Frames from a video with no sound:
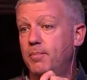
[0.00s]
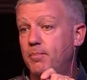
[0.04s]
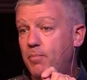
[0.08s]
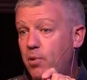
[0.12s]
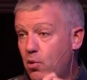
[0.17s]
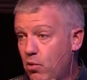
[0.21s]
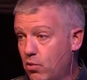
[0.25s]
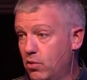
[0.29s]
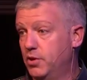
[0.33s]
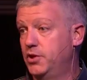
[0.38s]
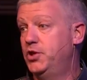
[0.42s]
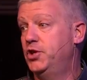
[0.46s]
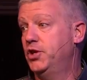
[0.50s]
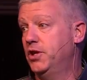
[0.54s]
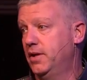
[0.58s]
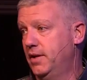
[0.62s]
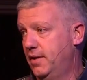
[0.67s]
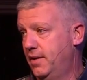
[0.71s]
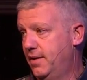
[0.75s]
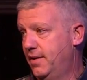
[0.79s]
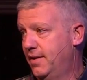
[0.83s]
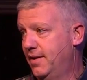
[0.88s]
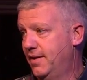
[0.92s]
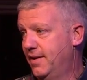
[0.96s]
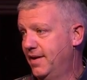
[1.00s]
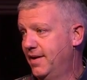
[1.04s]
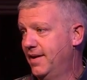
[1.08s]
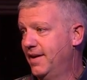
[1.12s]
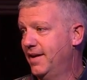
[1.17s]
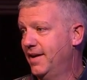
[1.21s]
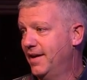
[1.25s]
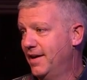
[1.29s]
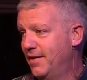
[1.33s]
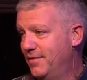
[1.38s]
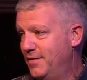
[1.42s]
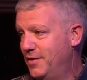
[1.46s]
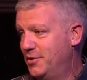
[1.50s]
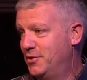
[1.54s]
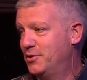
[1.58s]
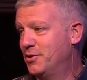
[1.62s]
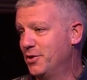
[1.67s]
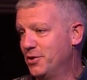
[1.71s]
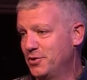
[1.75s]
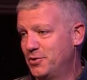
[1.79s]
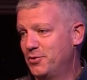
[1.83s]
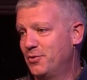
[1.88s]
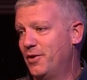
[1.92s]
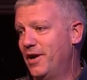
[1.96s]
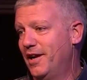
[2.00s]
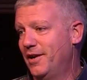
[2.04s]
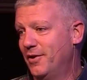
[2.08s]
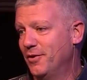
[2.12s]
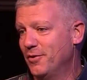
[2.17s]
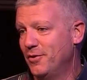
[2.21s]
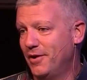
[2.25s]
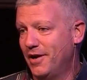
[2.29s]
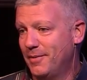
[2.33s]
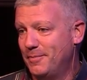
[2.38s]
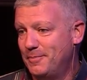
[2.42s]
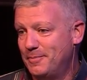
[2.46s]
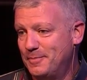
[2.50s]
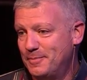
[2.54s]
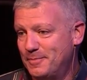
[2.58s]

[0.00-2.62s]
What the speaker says: portion of the church where I grew up.